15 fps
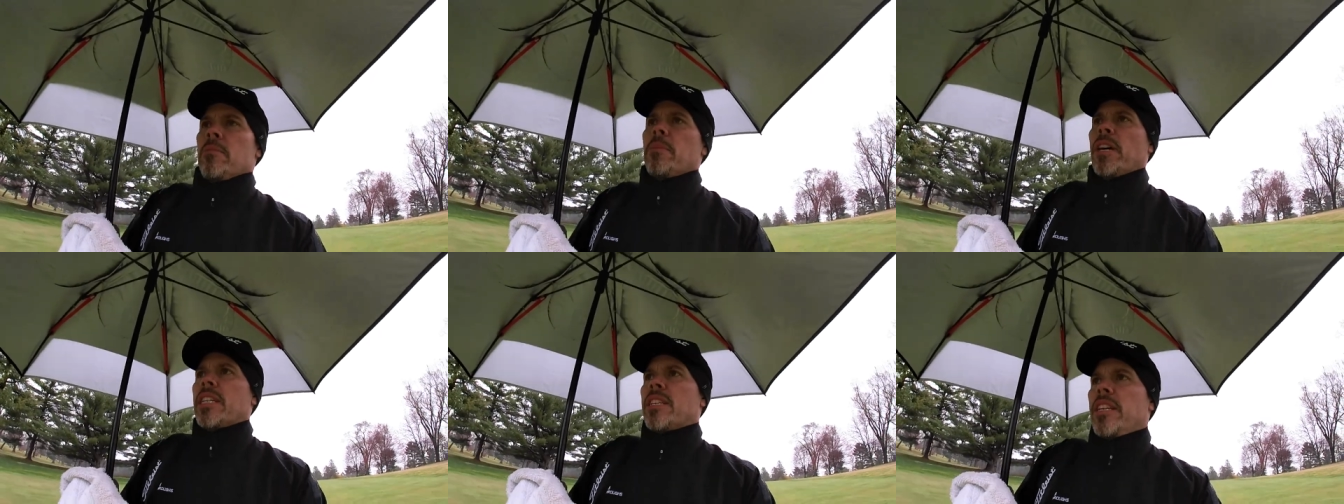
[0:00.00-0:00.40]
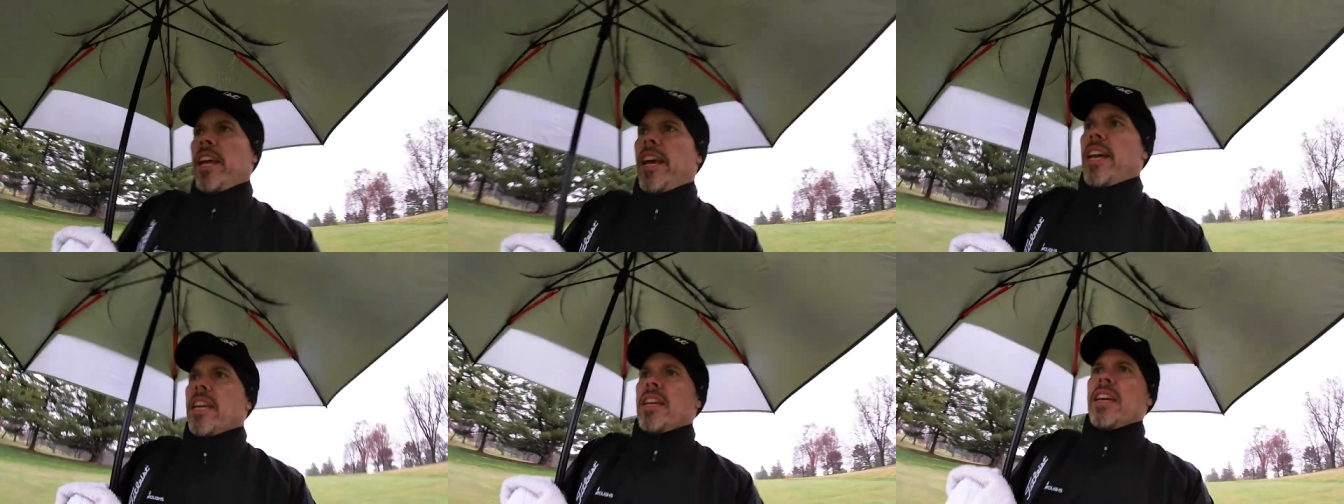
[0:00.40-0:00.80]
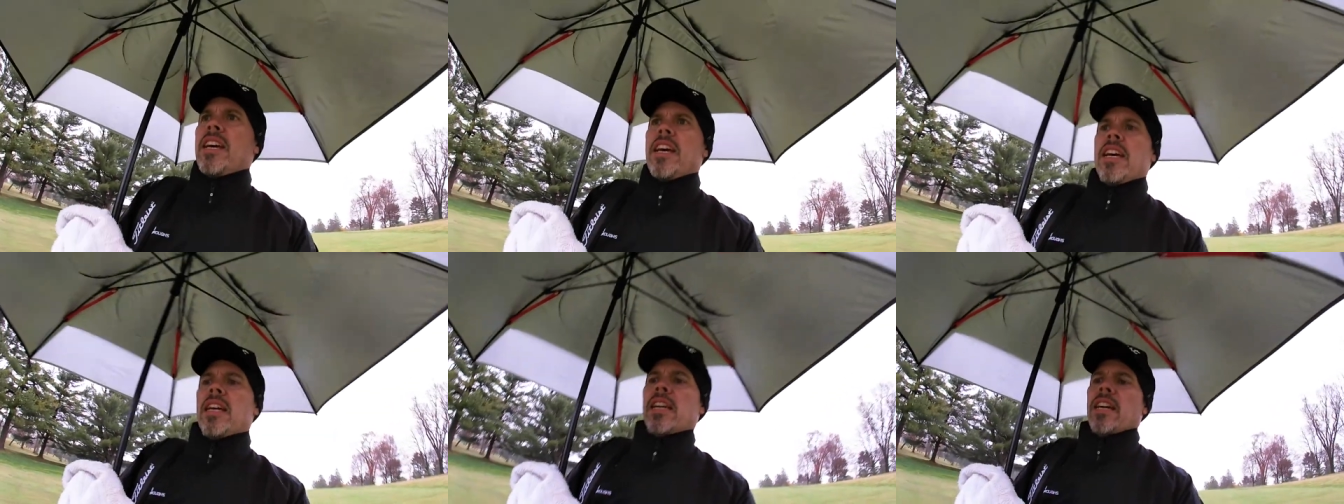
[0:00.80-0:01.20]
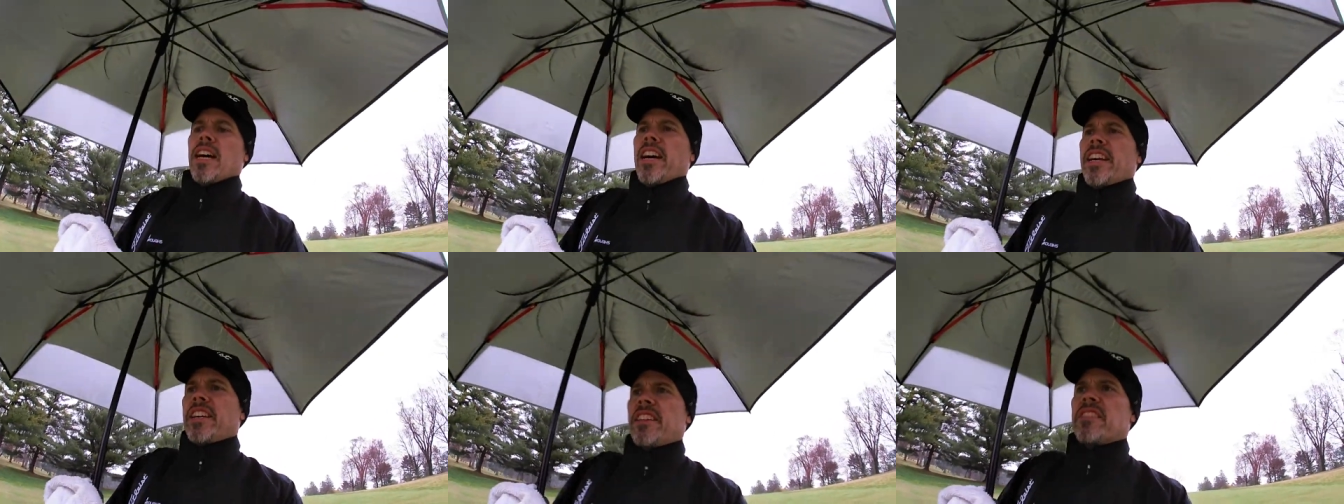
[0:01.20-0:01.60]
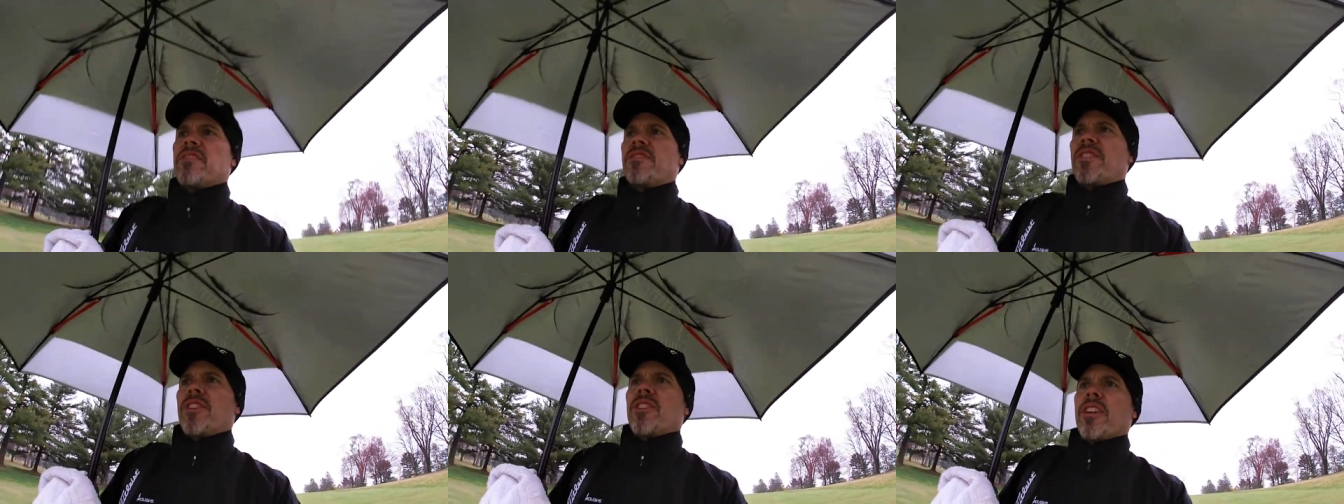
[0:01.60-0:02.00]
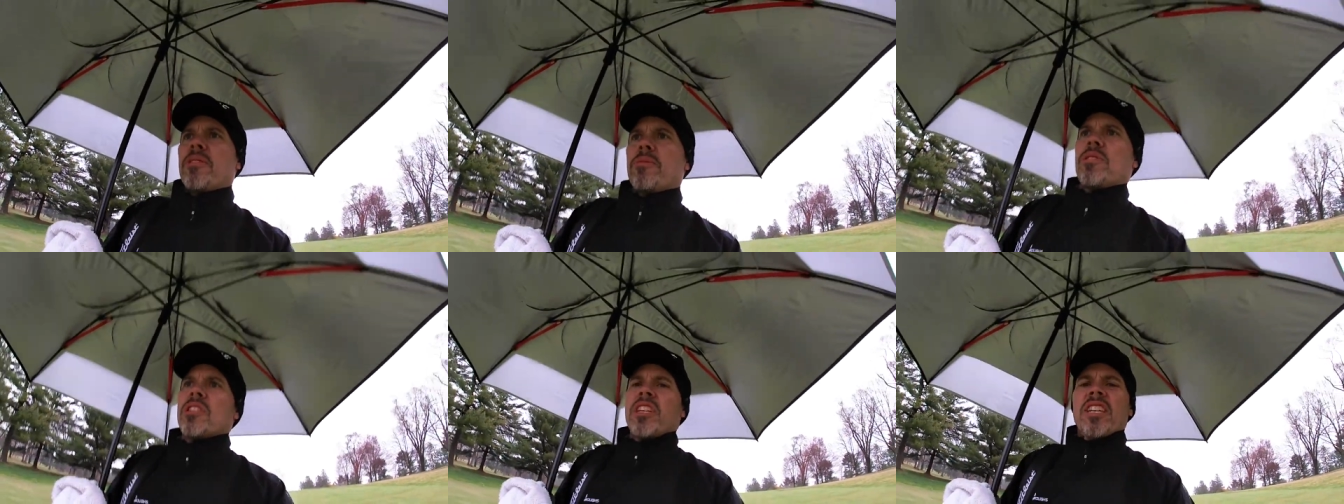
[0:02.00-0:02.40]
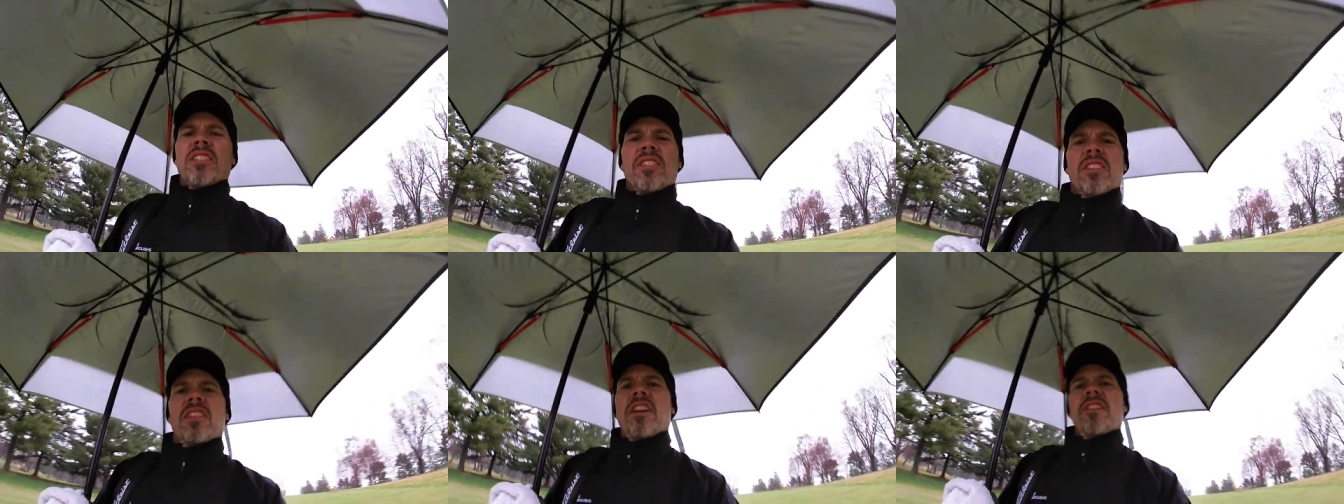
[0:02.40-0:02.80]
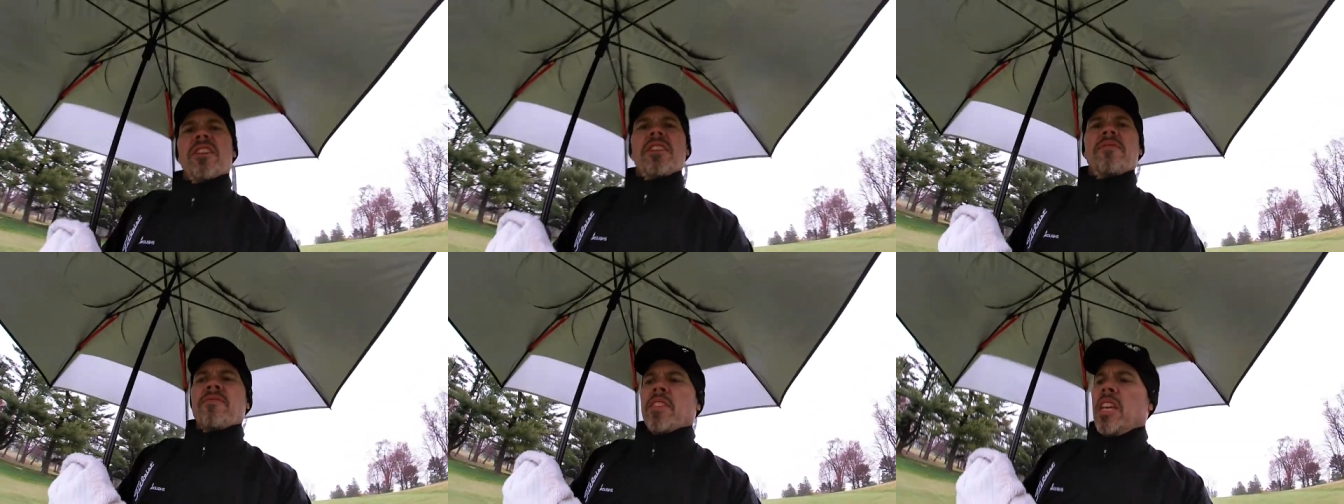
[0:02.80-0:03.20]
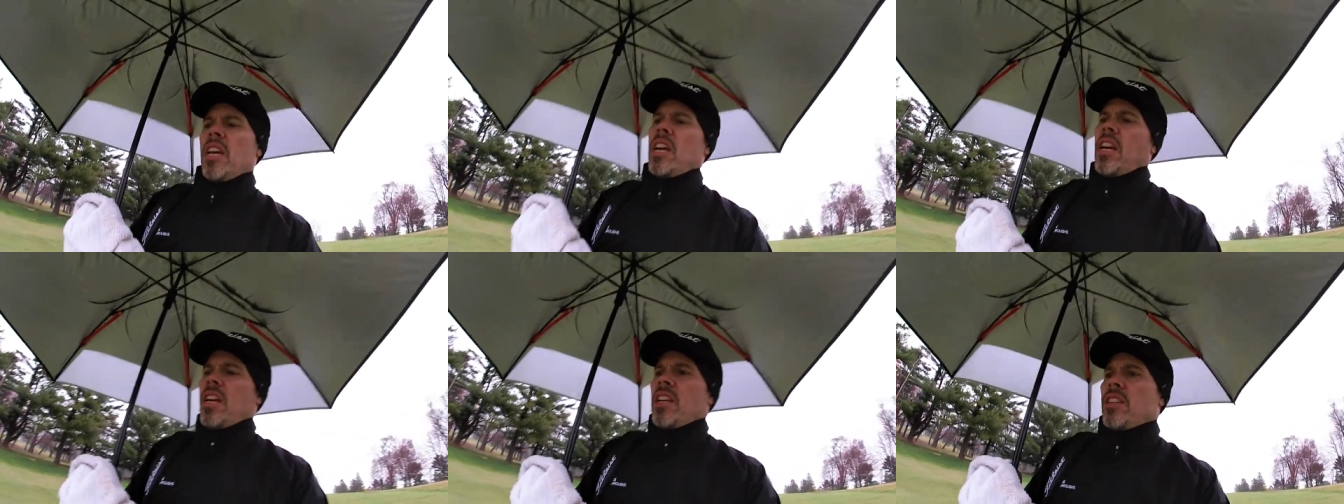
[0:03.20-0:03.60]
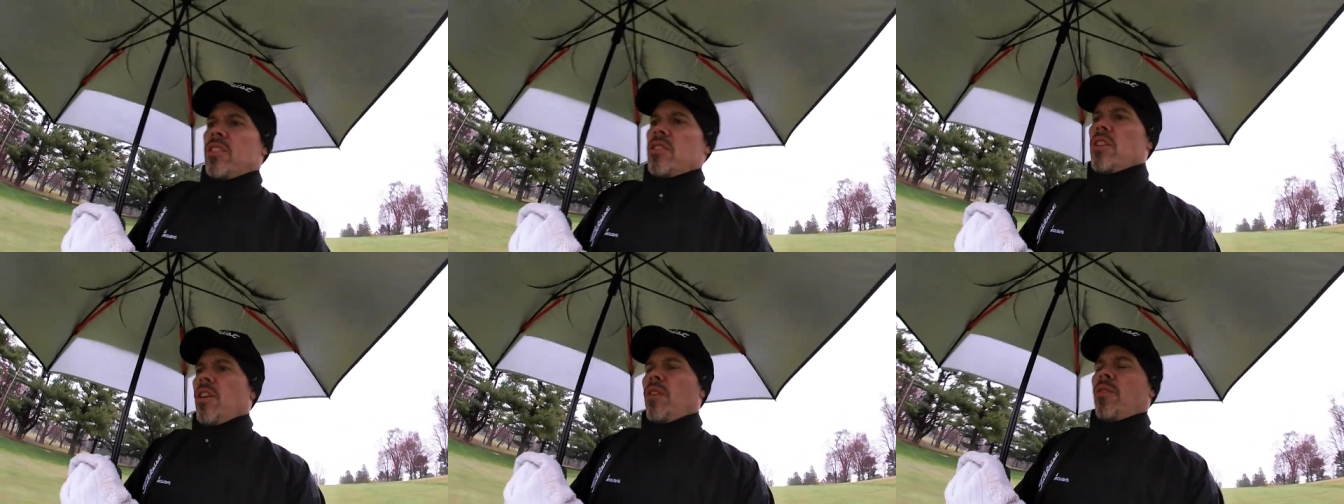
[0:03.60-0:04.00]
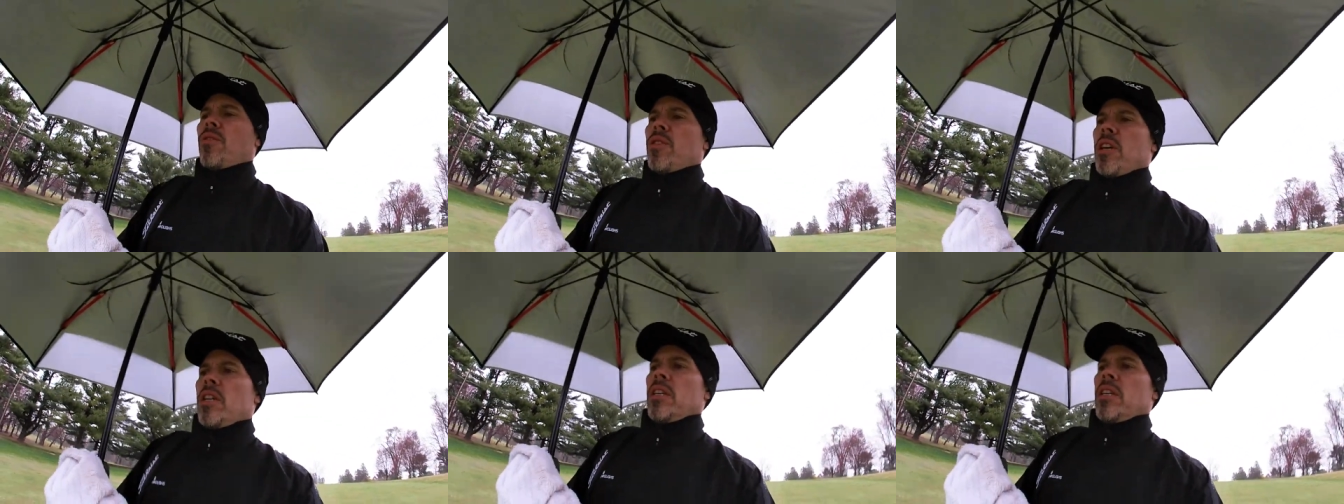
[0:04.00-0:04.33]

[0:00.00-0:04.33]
but today I didn't feel that was necessary. So